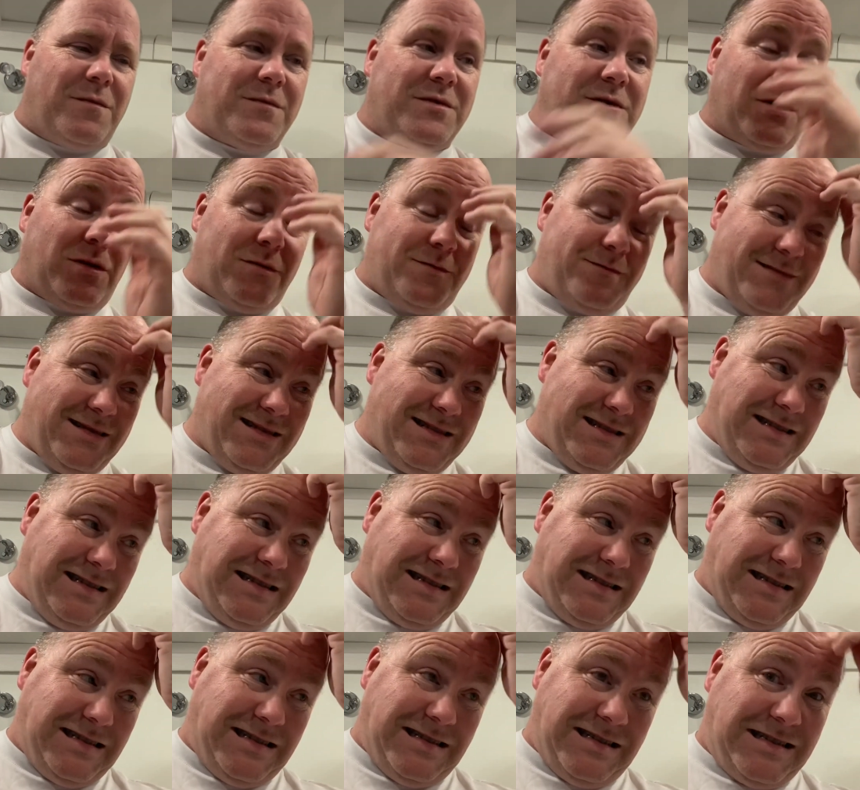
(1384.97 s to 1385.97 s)
So
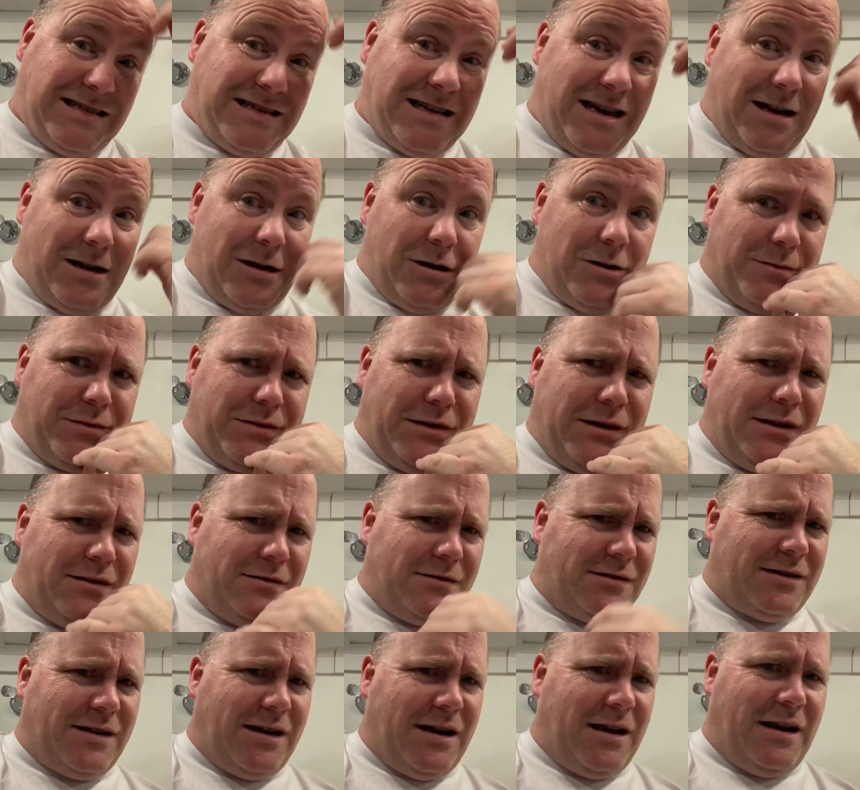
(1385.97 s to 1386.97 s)
kind of hoping they don't
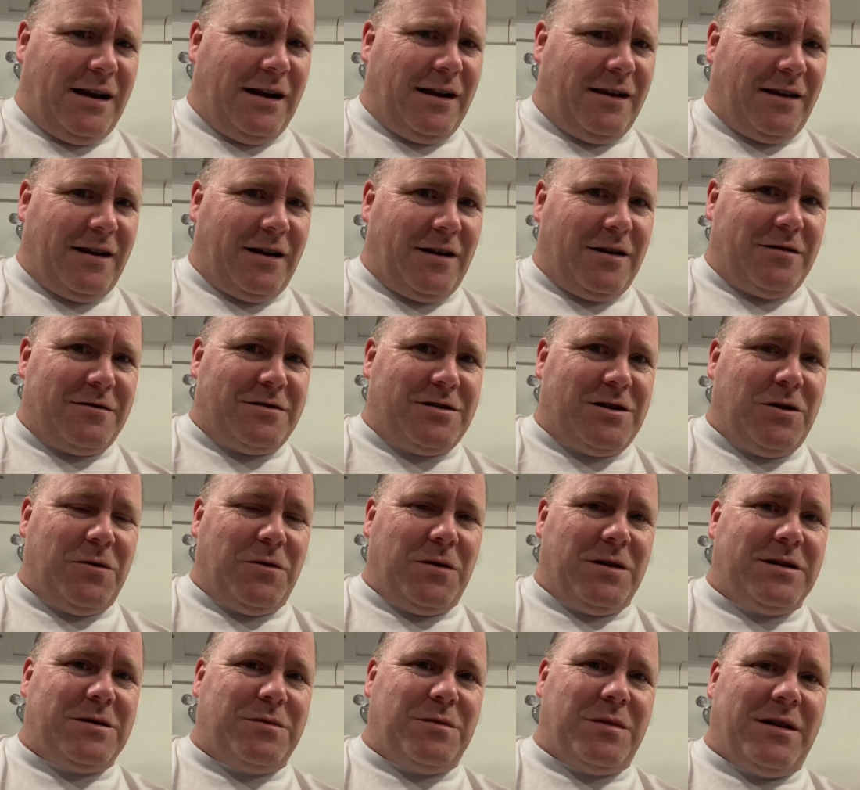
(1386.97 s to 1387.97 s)
say anything to
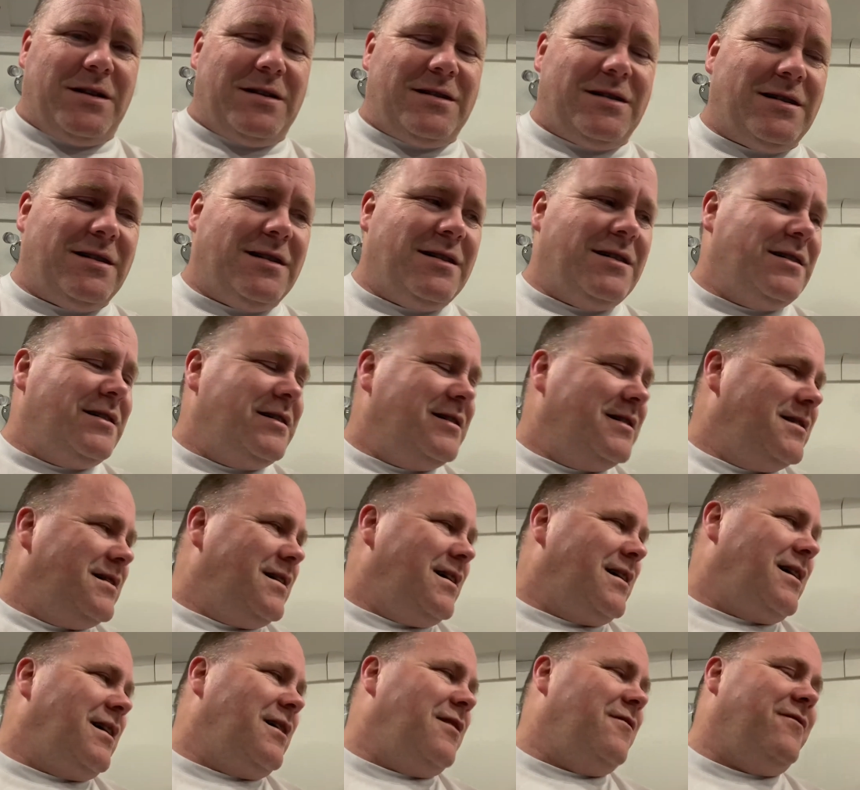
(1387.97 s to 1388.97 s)
us. But I
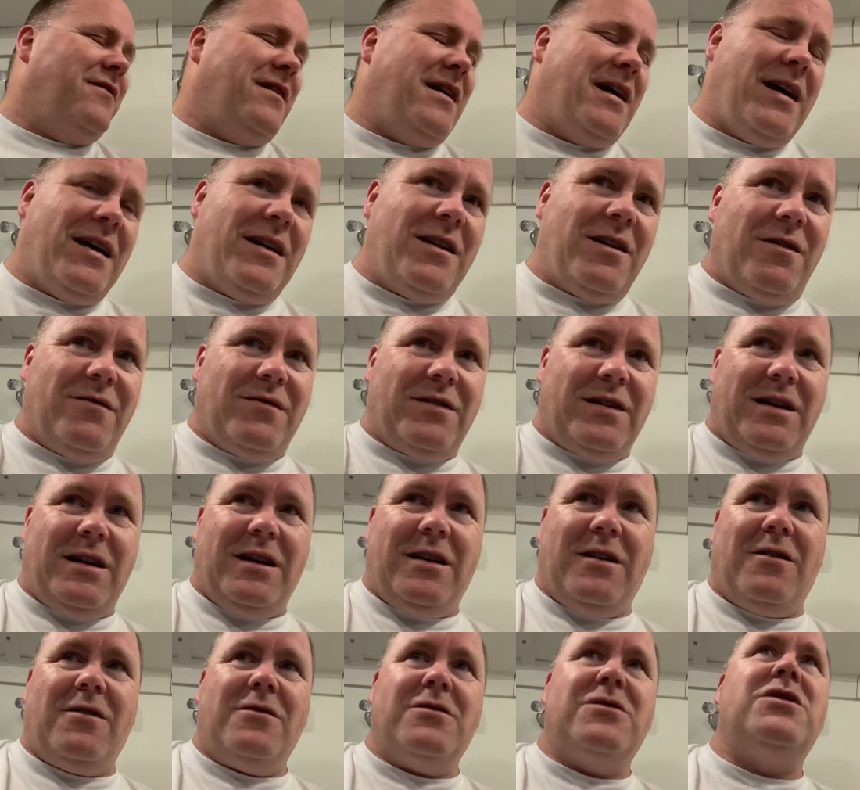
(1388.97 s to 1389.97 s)
got a van over
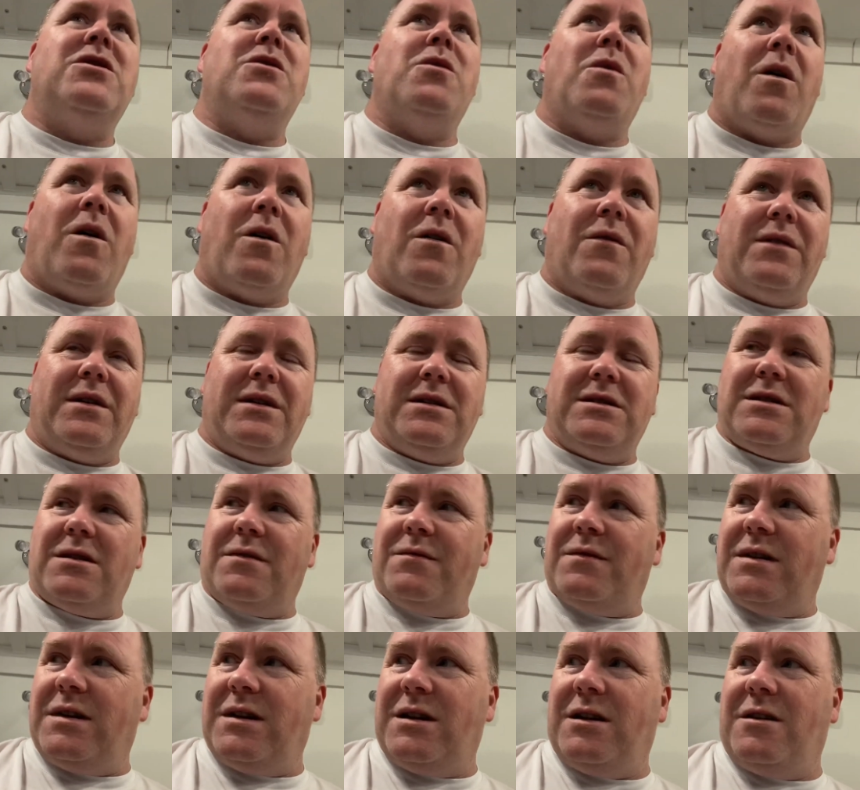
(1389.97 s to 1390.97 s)
here, 2 RVs
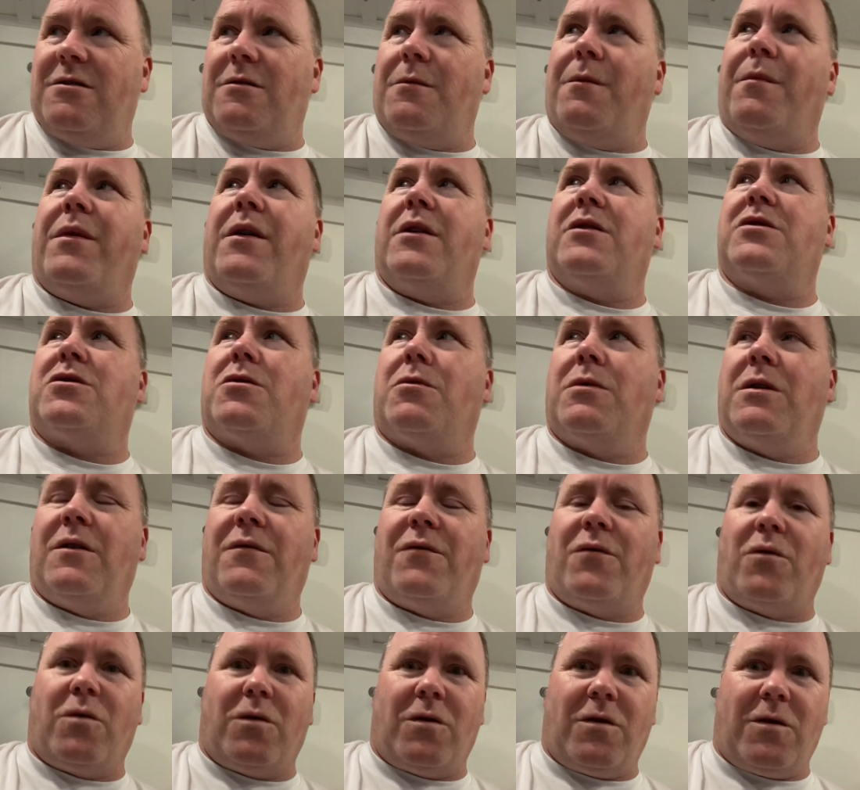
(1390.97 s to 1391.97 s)
over here, and there's 3 or
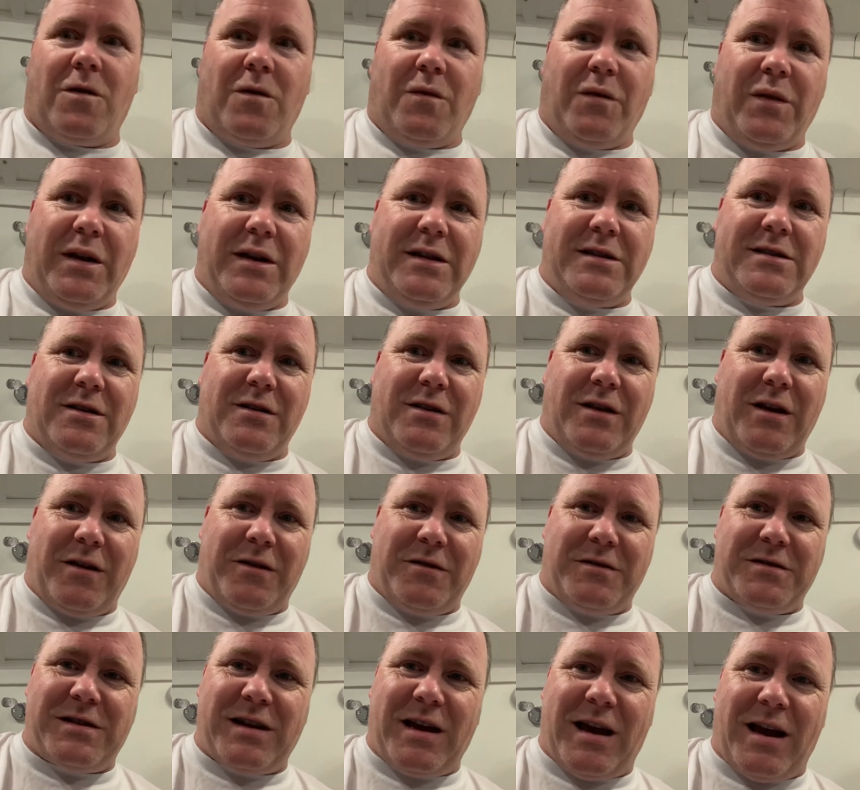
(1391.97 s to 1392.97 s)
4 RVs on the other
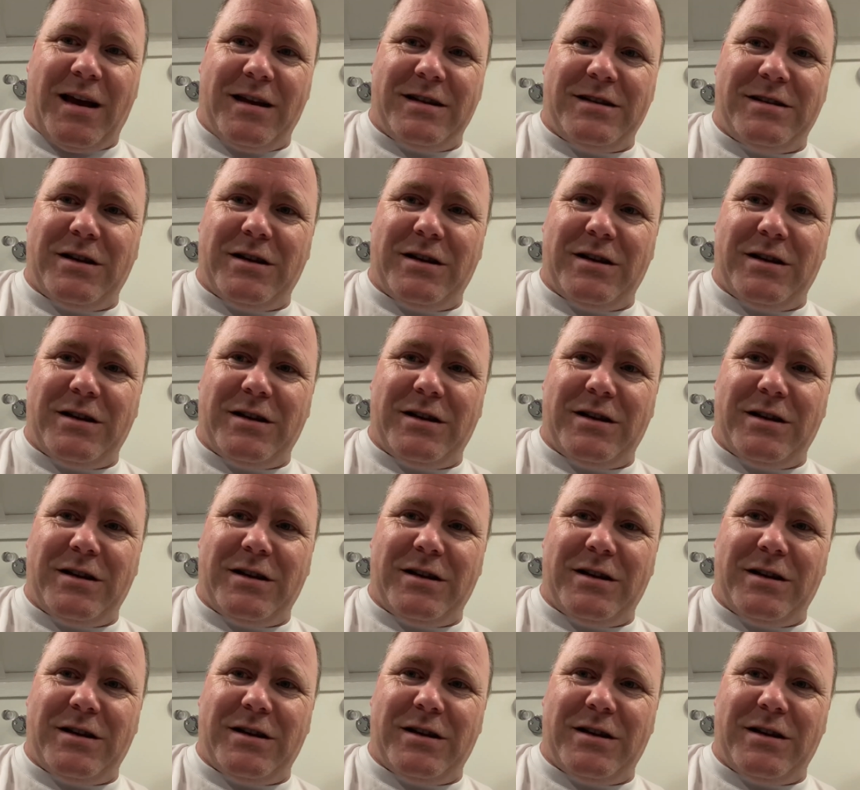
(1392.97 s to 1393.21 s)
side.